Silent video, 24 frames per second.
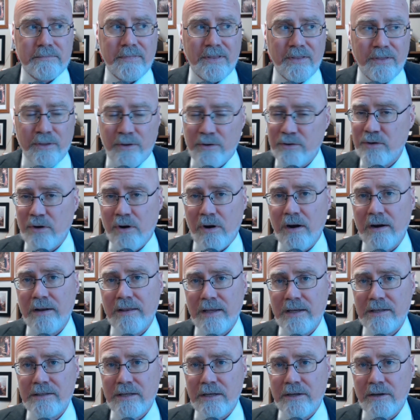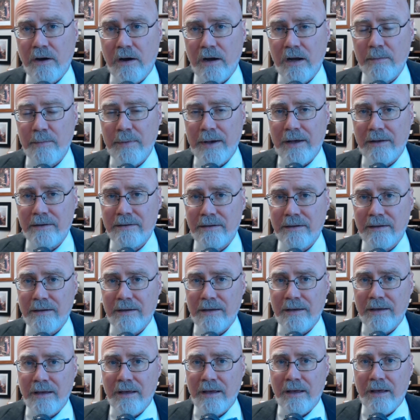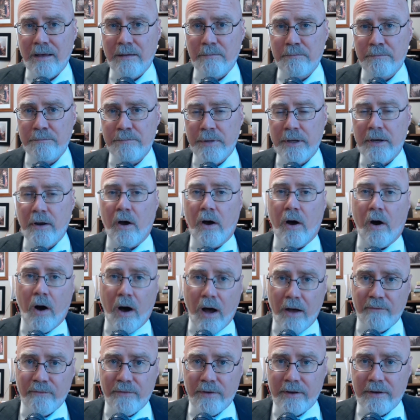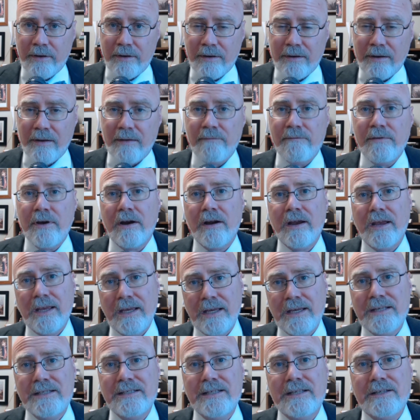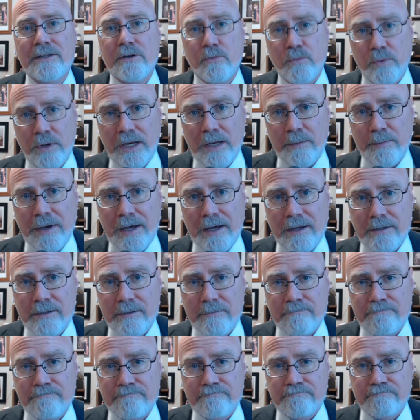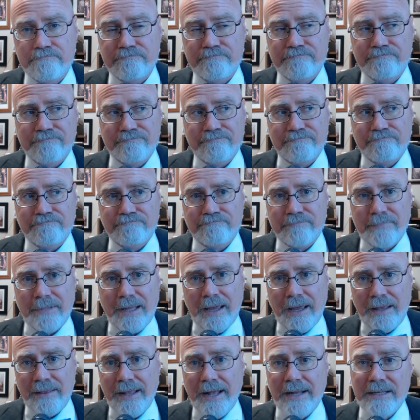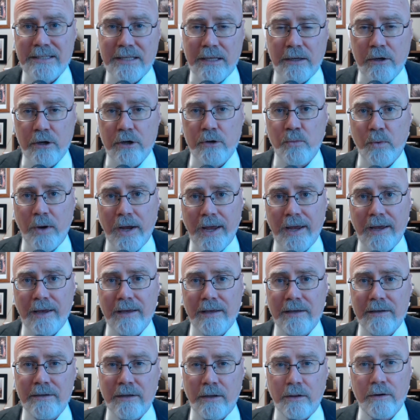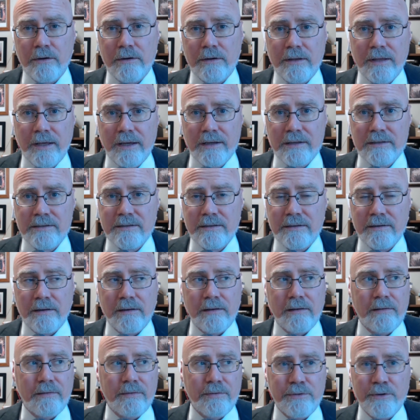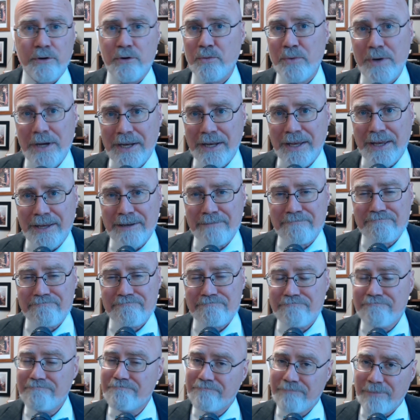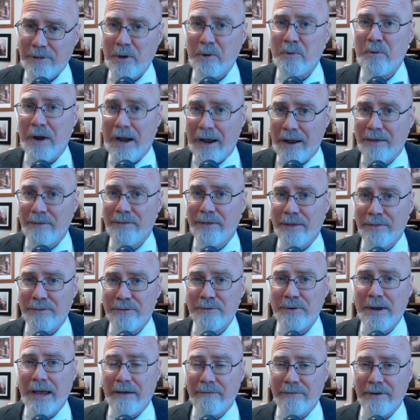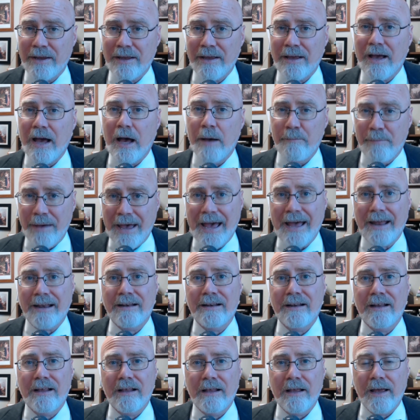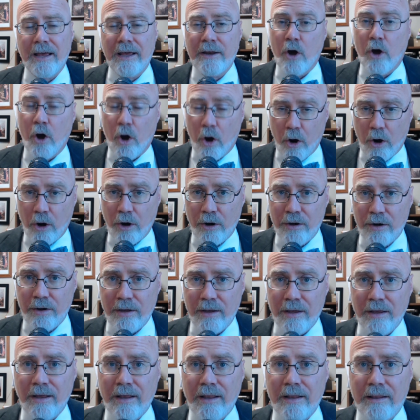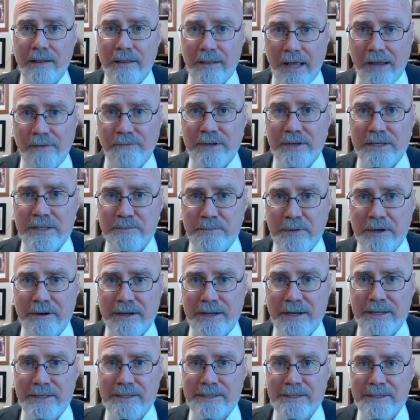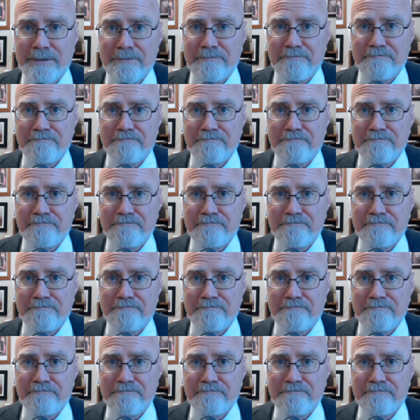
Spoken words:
Those are hard things to talk about, but often very easy to read about. And that's the good way to learn things, through reading rather than through having a bad and hard life experience.